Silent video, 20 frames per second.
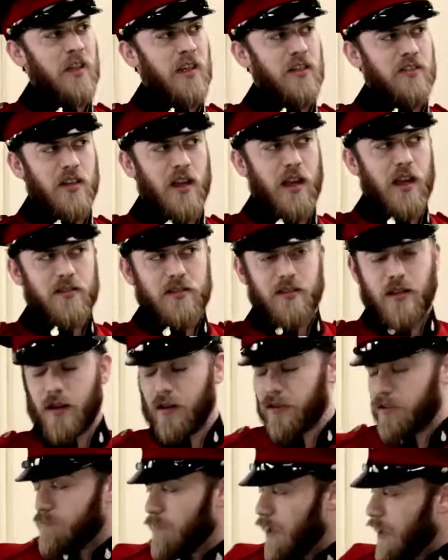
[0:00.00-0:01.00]
He dares
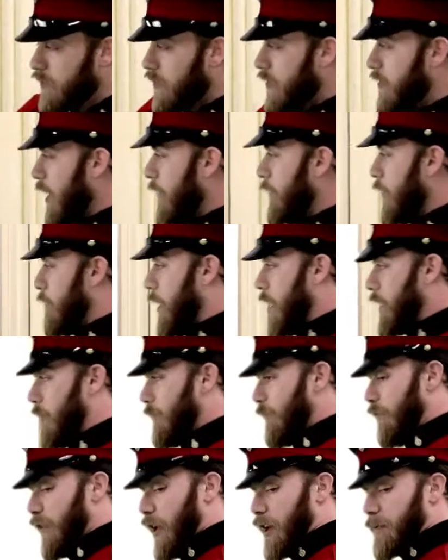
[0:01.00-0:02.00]
then as much as ever made
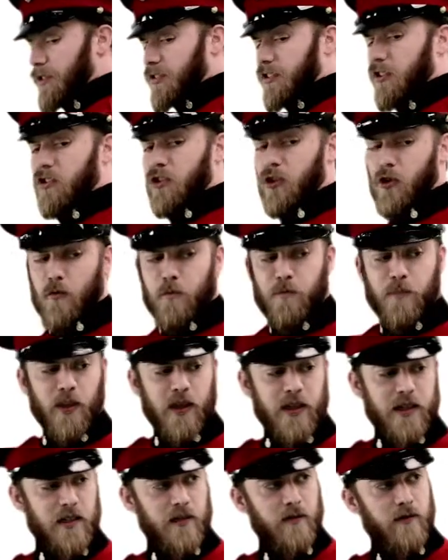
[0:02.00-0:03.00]
him famous that you
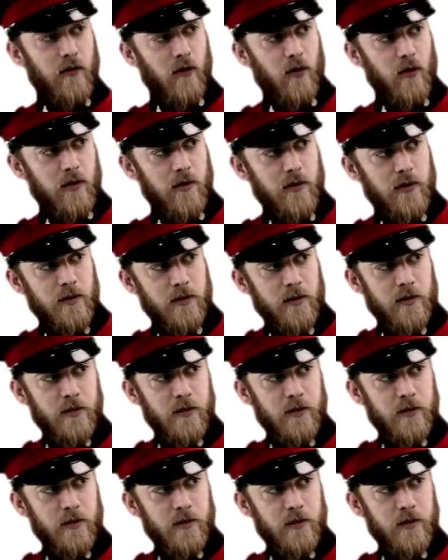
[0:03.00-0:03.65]
plead for.